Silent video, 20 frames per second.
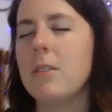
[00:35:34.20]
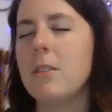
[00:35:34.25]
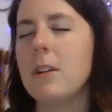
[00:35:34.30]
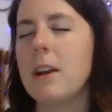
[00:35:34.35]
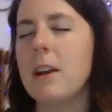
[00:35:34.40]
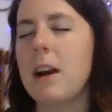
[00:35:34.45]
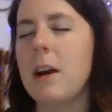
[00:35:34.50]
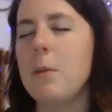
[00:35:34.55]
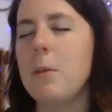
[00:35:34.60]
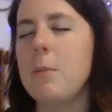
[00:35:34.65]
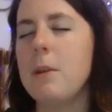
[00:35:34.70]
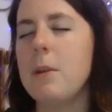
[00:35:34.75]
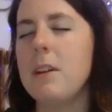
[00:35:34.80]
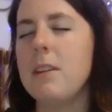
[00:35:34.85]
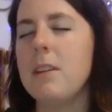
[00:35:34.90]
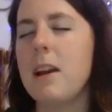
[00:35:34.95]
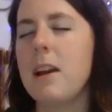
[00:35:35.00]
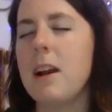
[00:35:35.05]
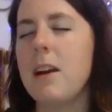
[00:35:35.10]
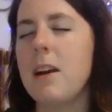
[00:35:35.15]
up
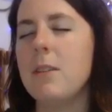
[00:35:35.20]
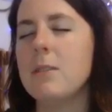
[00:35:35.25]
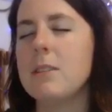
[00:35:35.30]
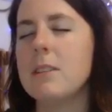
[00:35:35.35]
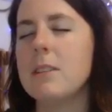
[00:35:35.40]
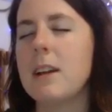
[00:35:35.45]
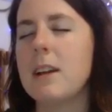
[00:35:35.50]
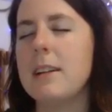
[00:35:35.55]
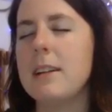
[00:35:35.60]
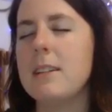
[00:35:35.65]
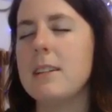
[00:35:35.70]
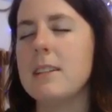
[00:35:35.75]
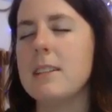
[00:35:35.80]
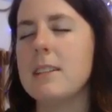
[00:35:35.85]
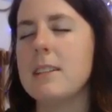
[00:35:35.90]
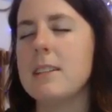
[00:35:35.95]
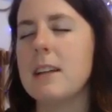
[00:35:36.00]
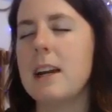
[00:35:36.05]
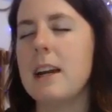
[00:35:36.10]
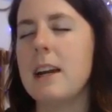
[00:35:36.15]
and down, side to
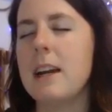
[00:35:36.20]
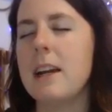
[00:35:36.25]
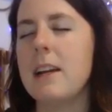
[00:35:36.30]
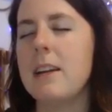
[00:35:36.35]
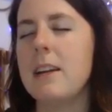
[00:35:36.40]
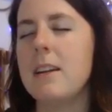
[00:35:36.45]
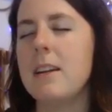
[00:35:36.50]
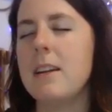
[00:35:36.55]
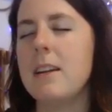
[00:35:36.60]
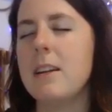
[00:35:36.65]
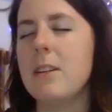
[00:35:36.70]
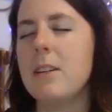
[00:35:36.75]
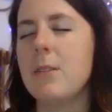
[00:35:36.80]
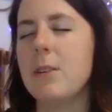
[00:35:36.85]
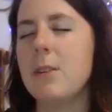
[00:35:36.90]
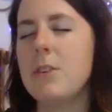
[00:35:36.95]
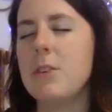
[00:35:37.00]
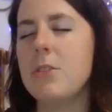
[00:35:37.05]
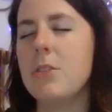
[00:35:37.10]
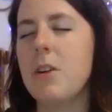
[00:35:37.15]
side.
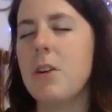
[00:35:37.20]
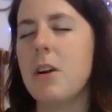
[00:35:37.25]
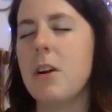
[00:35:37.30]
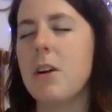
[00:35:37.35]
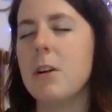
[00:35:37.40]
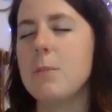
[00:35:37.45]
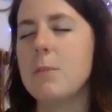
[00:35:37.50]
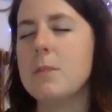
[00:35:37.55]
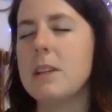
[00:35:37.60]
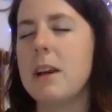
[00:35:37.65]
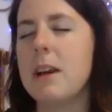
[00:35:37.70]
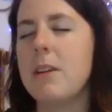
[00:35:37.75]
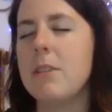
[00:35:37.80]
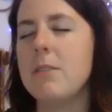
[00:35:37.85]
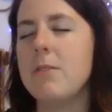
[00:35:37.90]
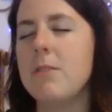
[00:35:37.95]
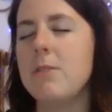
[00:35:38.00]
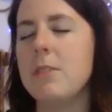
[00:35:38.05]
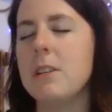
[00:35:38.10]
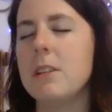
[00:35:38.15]
Reach your arms out
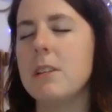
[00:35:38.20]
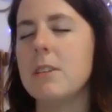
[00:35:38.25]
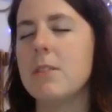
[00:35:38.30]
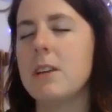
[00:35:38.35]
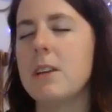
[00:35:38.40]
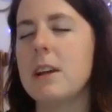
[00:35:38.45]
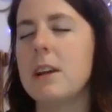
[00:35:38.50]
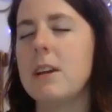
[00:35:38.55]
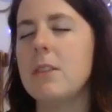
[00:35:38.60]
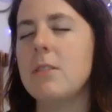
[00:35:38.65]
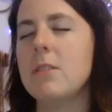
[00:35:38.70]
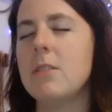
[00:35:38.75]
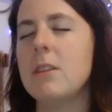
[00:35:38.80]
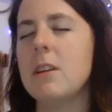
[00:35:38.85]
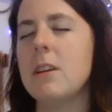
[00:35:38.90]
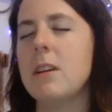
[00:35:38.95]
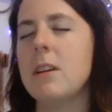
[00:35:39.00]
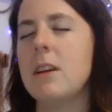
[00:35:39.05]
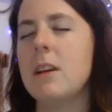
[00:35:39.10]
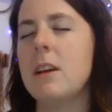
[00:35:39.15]
and feel around.
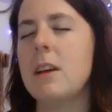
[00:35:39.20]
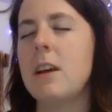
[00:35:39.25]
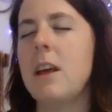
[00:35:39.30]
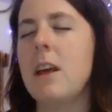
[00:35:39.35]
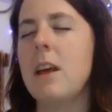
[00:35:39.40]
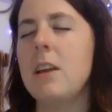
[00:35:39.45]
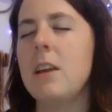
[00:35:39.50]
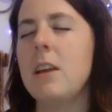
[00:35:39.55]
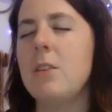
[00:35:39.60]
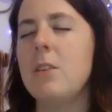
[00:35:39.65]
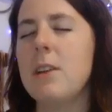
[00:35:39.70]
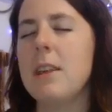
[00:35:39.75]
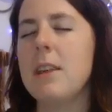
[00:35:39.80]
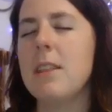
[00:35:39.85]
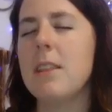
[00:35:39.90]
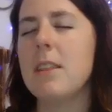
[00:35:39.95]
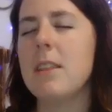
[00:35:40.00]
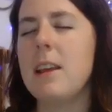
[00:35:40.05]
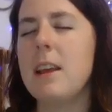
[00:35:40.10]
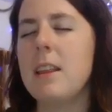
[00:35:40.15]
You
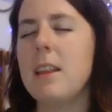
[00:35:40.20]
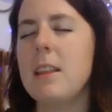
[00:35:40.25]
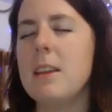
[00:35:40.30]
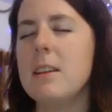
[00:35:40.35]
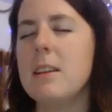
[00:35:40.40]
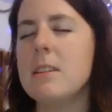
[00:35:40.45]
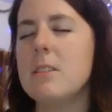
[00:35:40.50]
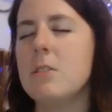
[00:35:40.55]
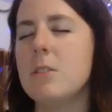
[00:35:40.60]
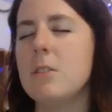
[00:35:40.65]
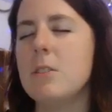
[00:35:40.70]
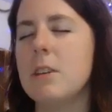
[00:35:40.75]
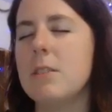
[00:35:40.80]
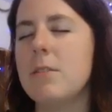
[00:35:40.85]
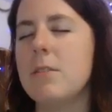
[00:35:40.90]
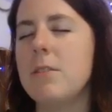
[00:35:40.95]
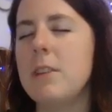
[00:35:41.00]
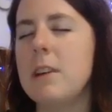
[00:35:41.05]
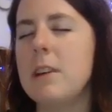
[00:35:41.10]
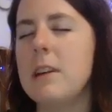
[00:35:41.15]
can think this, you can
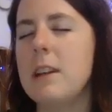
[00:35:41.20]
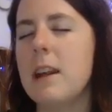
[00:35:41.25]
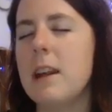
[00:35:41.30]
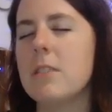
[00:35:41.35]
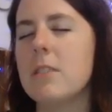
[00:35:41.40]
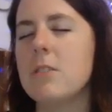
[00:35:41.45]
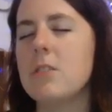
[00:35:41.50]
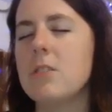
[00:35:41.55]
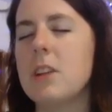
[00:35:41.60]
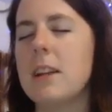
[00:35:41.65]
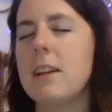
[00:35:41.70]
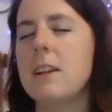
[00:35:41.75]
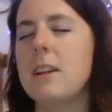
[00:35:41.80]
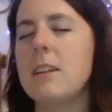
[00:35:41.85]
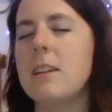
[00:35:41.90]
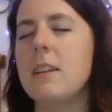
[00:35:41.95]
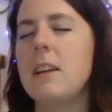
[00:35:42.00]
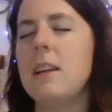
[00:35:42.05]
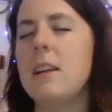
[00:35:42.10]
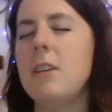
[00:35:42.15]
feel it
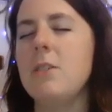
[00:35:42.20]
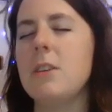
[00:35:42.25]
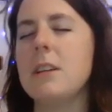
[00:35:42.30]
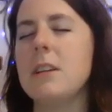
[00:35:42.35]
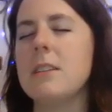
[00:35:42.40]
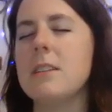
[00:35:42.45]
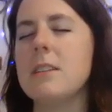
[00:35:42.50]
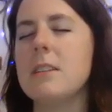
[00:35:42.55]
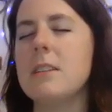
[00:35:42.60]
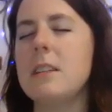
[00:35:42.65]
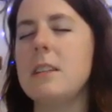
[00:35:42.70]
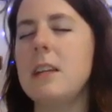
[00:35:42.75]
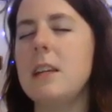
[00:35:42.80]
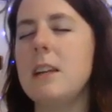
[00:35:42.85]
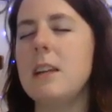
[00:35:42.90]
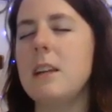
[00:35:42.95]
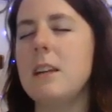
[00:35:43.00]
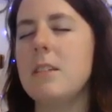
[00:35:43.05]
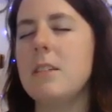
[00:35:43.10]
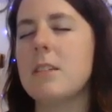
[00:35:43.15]
energetically, you can see
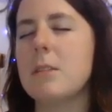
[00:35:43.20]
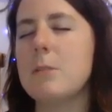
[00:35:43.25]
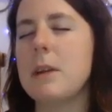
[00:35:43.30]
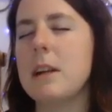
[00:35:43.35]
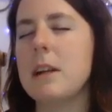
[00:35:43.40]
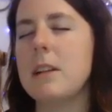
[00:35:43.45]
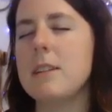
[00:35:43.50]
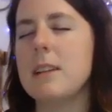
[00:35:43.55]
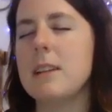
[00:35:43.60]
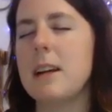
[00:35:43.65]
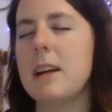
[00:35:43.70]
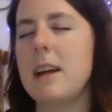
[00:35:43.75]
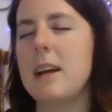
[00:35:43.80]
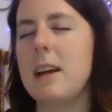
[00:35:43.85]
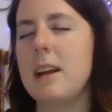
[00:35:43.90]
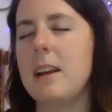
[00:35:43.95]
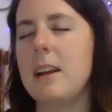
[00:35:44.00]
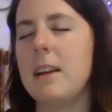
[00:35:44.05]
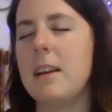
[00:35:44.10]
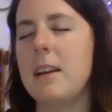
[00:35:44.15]
it in your mind's
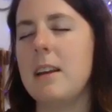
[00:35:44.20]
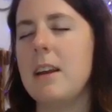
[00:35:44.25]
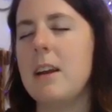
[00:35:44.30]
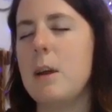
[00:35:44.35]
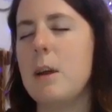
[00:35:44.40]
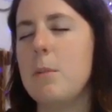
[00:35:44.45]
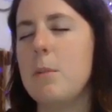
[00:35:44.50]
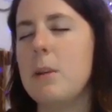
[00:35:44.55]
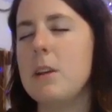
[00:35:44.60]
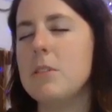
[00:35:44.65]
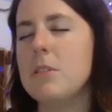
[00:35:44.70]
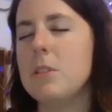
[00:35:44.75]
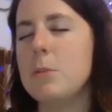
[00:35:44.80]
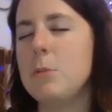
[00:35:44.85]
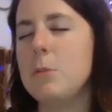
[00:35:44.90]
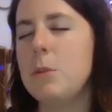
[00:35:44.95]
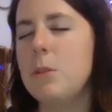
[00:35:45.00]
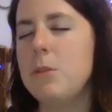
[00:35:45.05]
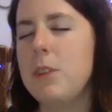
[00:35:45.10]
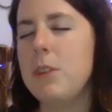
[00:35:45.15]
eye. But as you
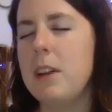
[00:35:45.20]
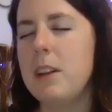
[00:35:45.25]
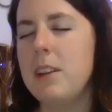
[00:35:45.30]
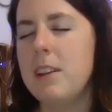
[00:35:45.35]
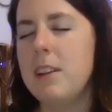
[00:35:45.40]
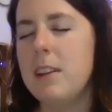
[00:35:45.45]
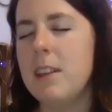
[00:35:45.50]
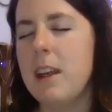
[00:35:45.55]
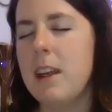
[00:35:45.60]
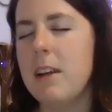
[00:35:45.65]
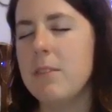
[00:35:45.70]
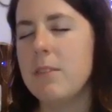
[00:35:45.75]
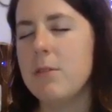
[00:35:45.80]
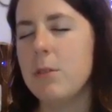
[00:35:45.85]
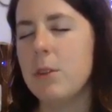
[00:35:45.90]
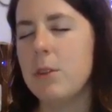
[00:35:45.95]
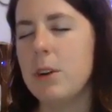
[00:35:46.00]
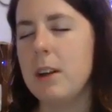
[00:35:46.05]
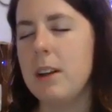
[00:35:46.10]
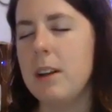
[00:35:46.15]
move into that
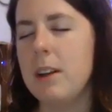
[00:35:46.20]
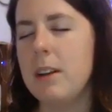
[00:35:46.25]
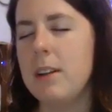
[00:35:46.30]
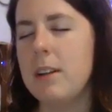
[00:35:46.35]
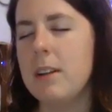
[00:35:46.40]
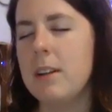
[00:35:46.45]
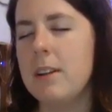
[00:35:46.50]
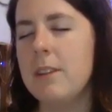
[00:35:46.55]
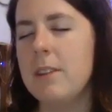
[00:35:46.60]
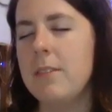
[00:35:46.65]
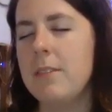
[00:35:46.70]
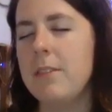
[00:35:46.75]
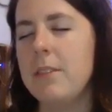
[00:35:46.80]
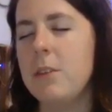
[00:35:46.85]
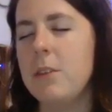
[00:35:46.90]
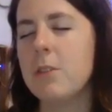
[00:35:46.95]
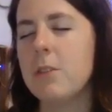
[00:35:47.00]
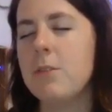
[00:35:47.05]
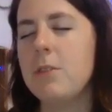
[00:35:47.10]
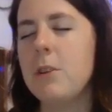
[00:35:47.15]
void,
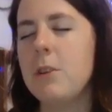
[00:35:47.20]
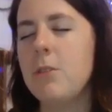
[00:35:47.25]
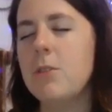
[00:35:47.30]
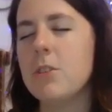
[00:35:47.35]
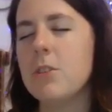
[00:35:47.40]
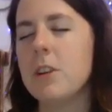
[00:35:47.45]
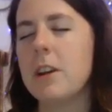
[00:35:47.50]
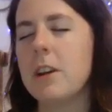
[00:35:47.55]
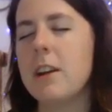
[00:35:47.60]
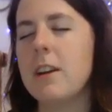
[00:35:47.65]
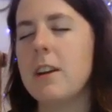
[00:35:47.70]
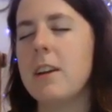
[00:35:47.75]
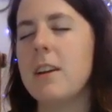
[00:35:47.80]
your future